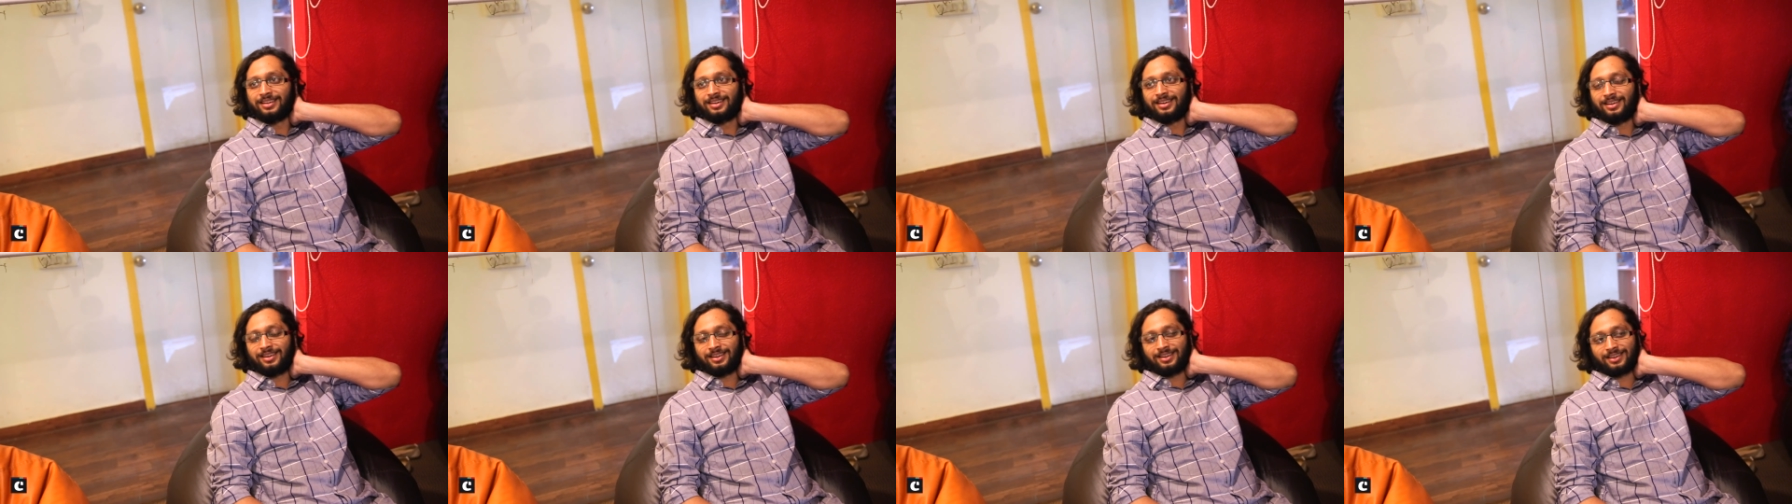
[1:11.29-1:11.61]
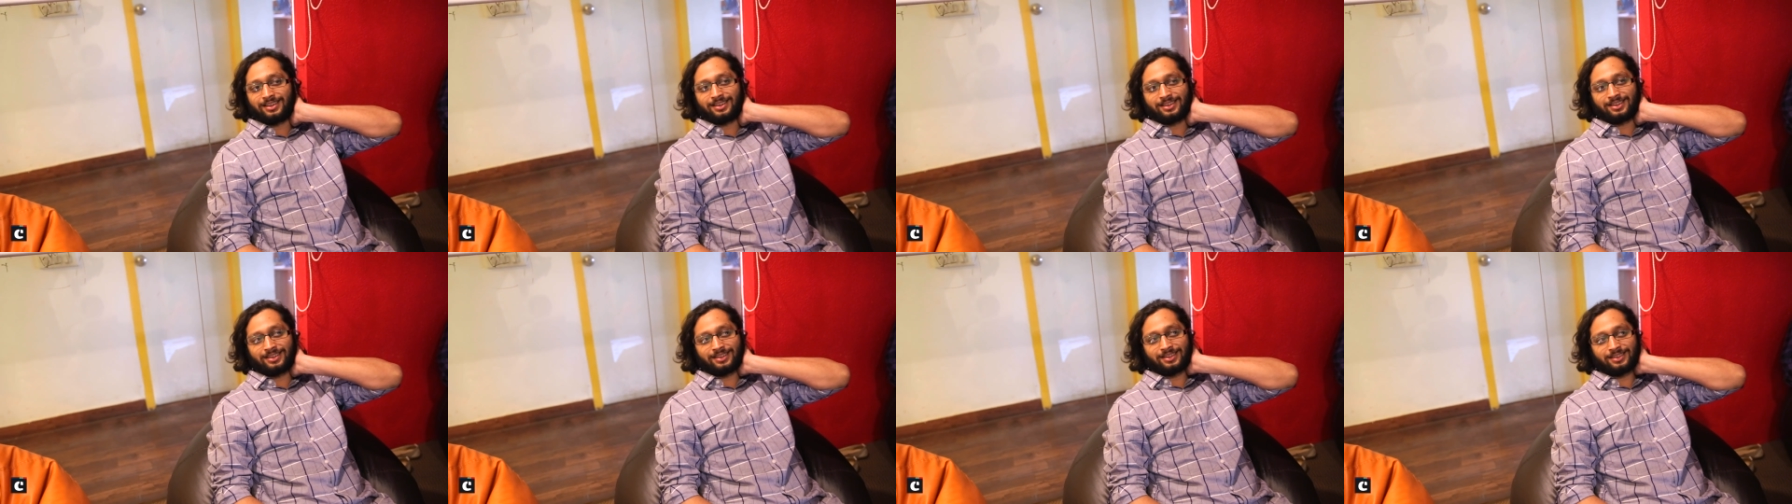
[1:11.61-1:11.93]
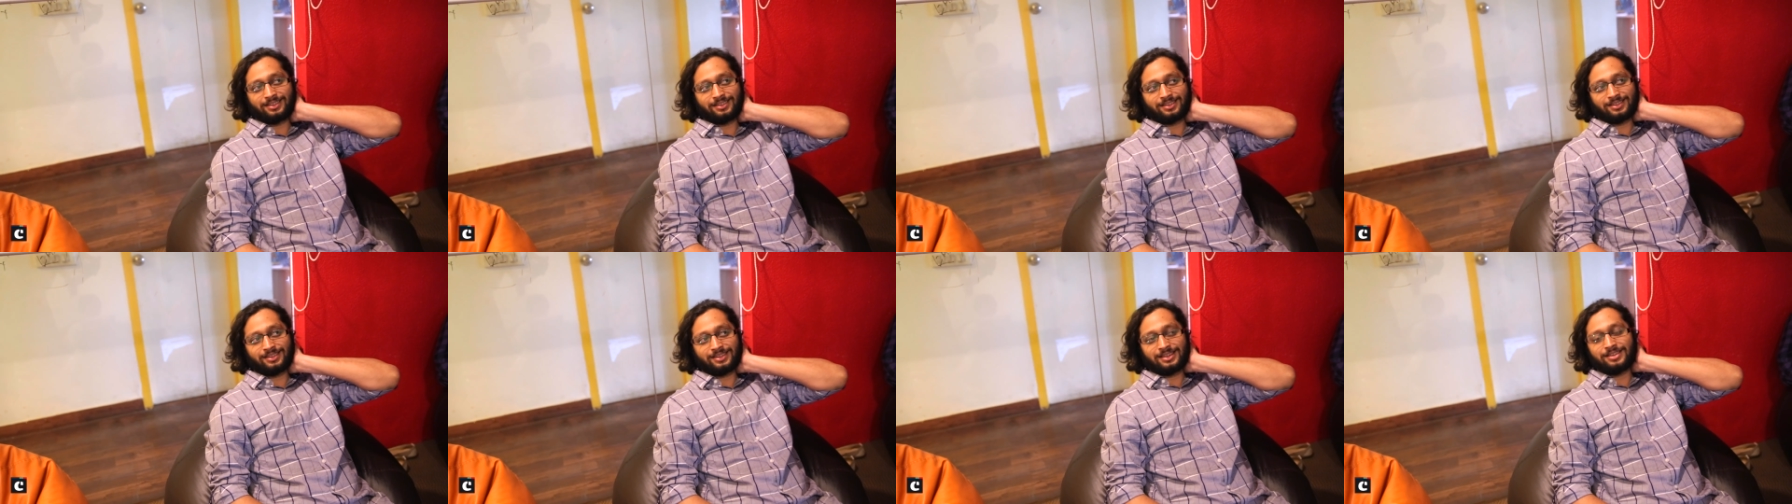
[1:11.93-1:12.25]

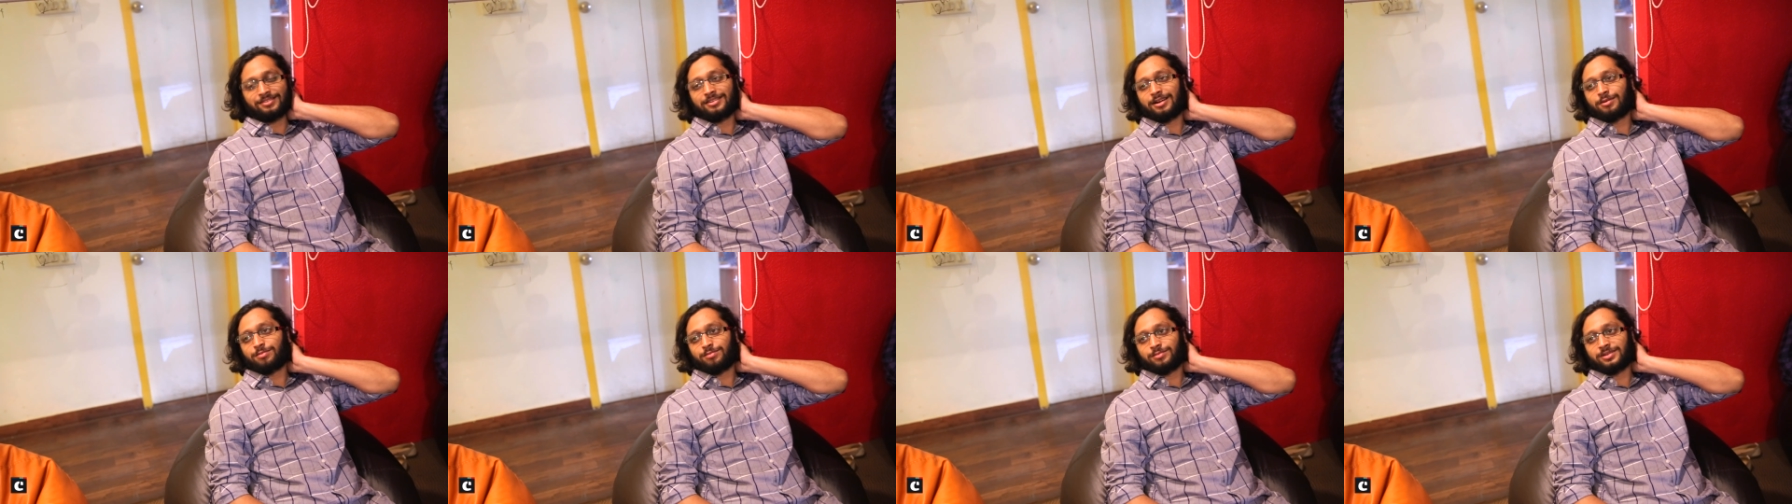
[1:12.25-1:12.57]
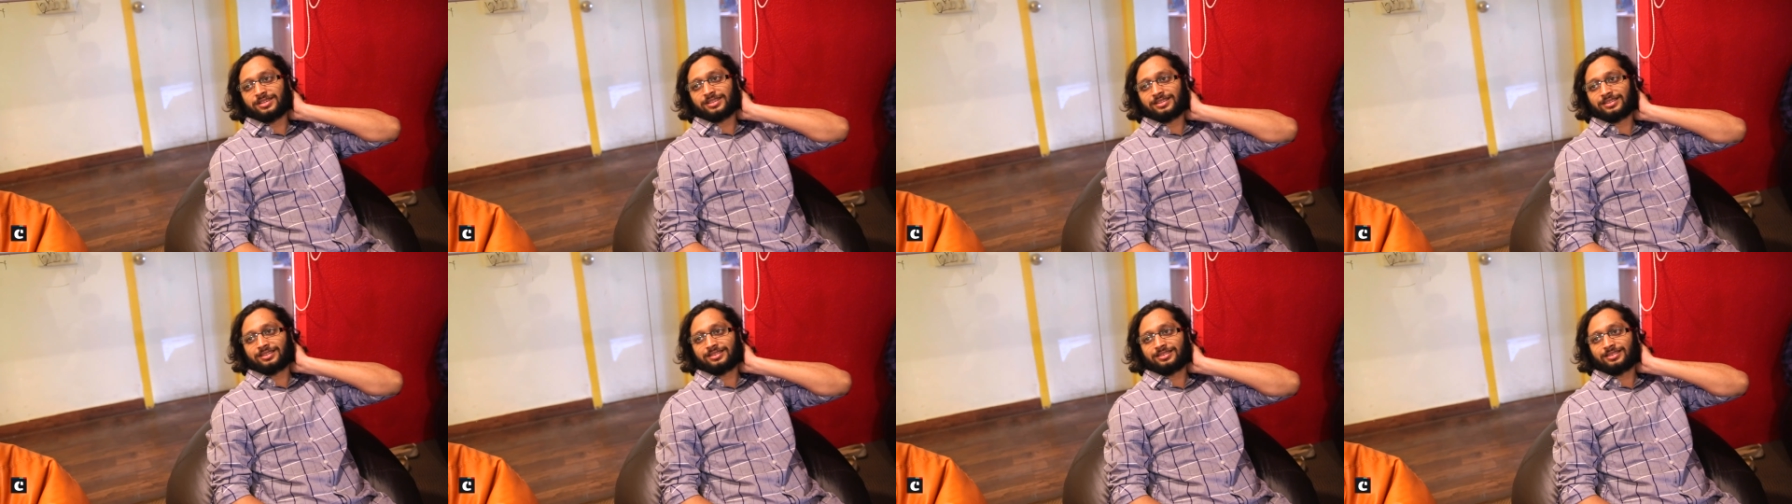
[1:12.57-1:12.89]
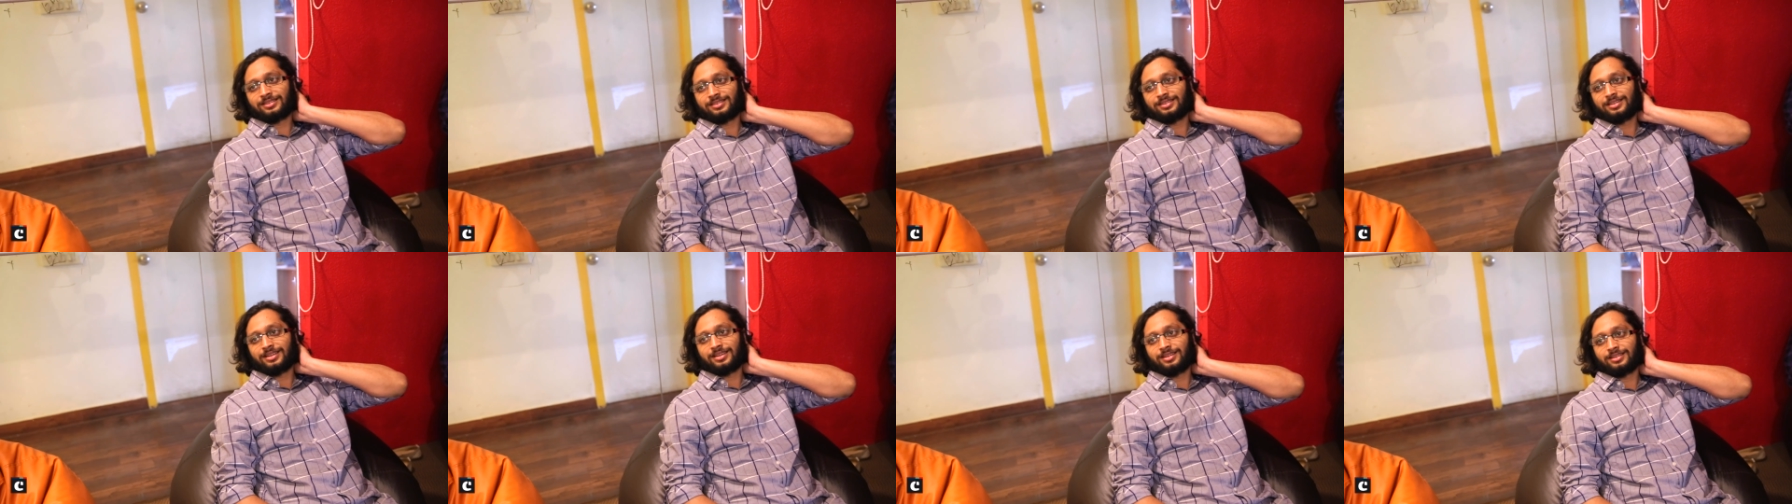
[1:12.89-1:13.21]
development.